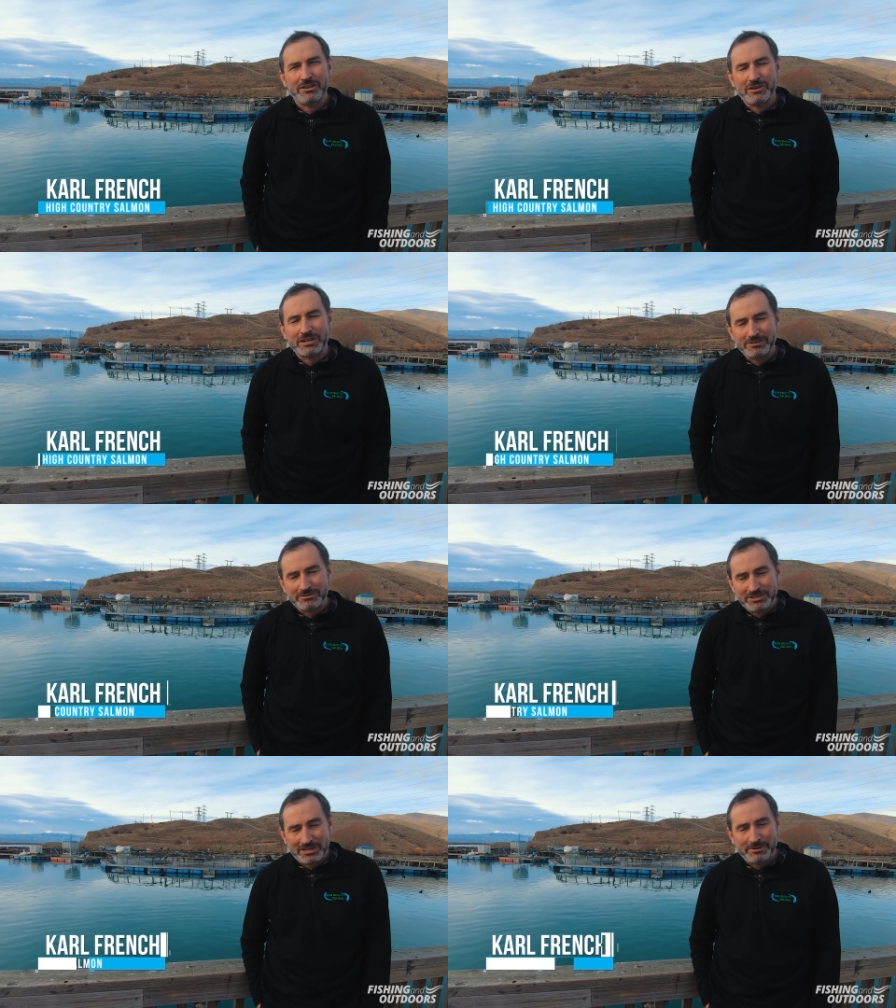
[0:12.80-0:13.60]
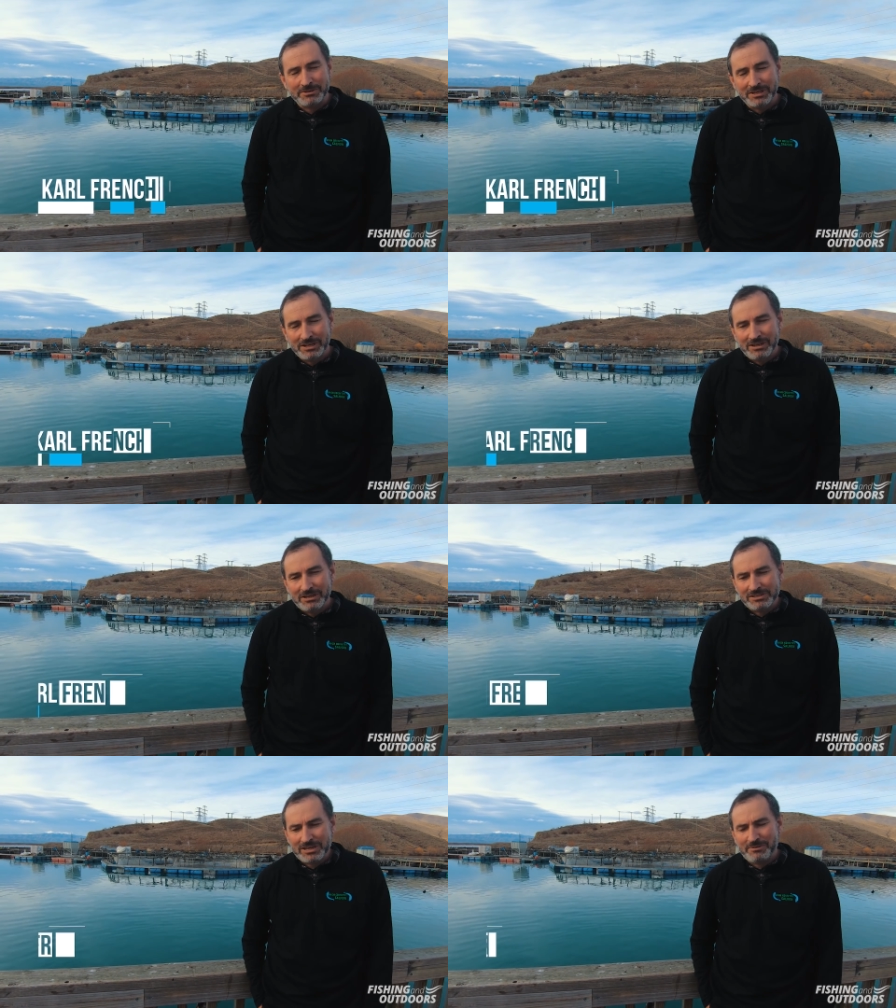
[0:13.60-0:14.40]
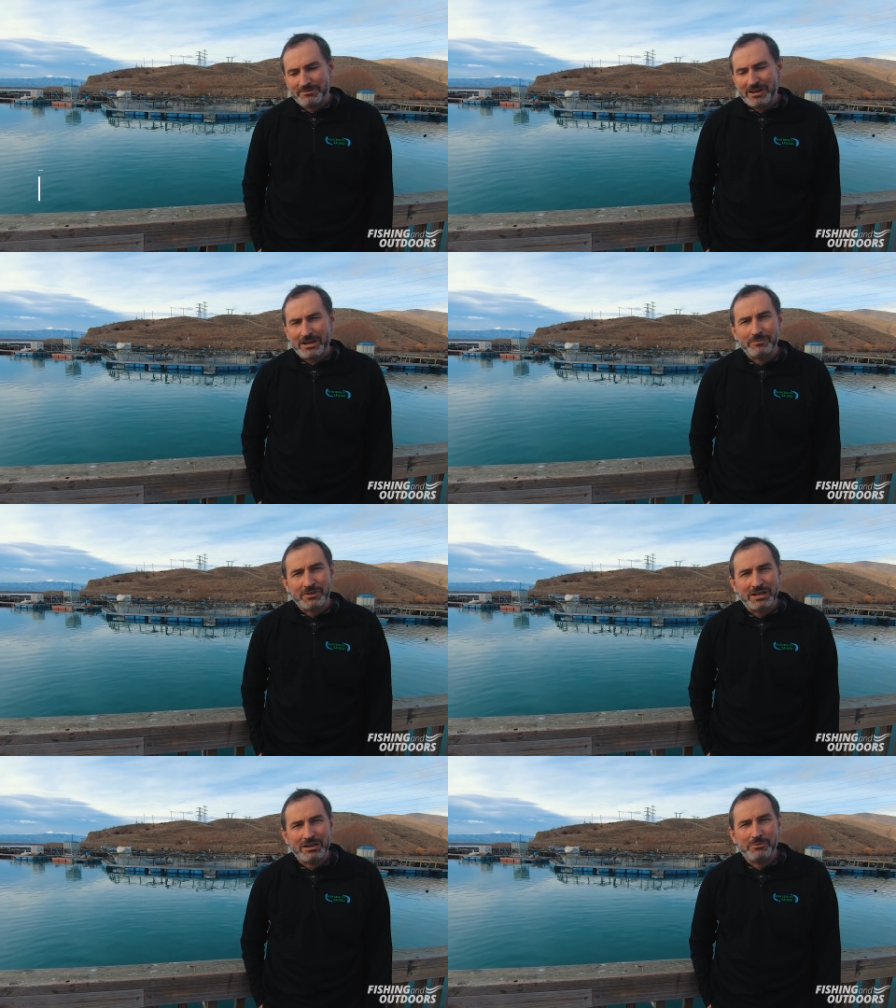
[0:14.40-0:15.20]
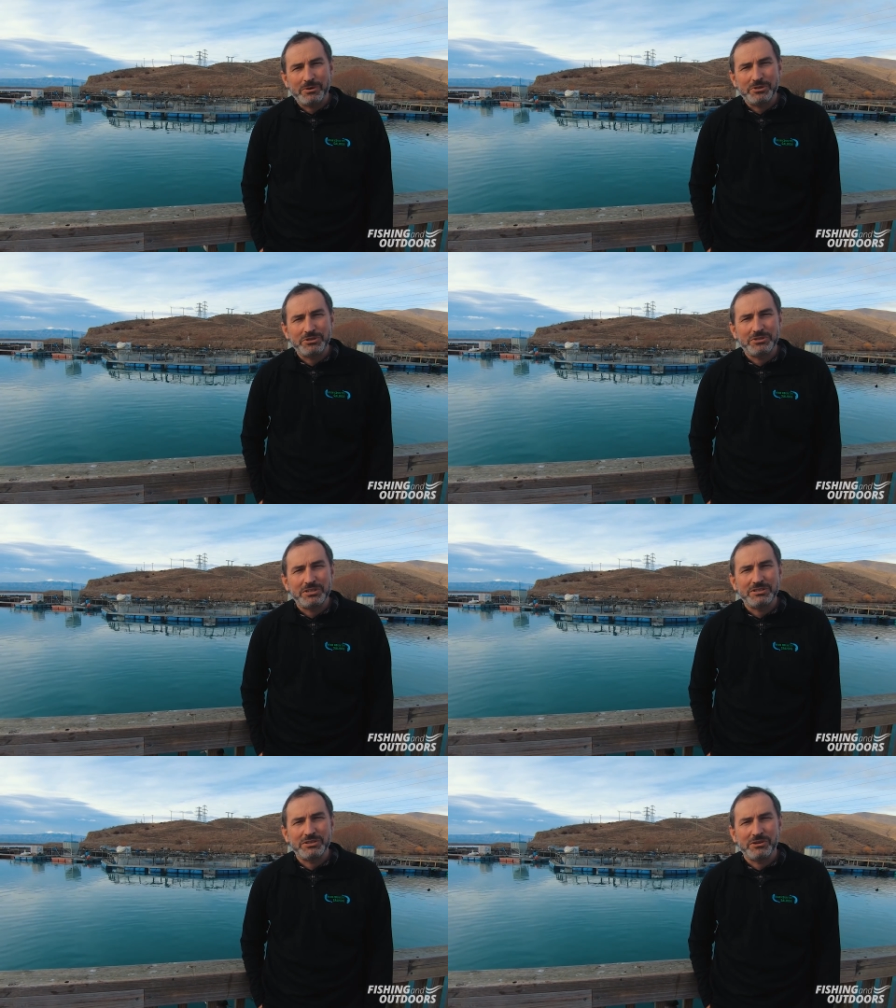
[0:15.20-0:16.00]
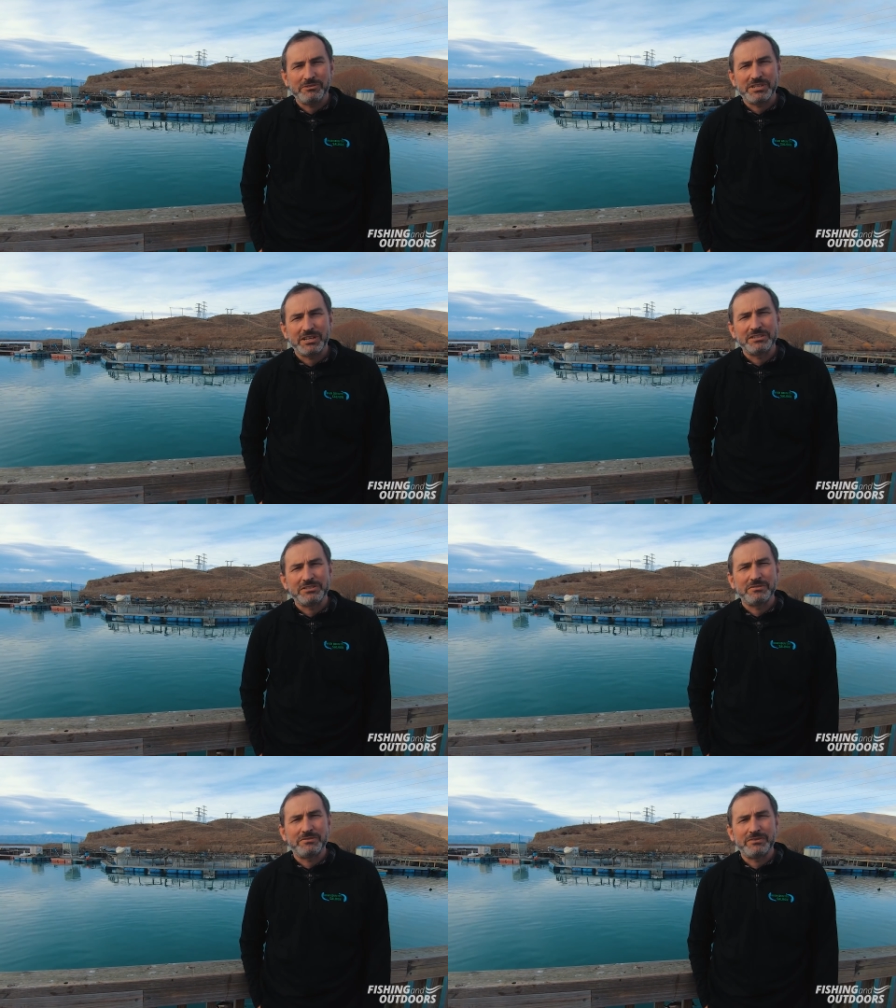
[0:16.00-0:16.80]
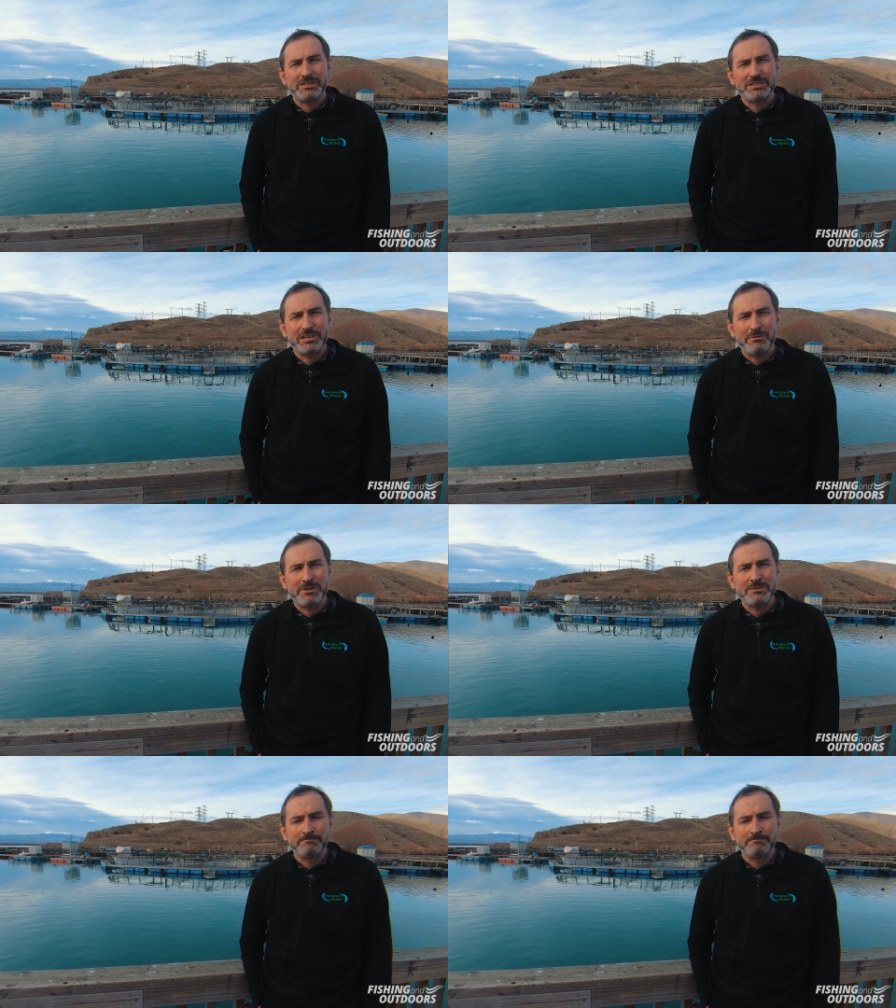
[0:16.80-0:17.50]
the High Country Salmon farm. We're producing 200 tonnes of salmon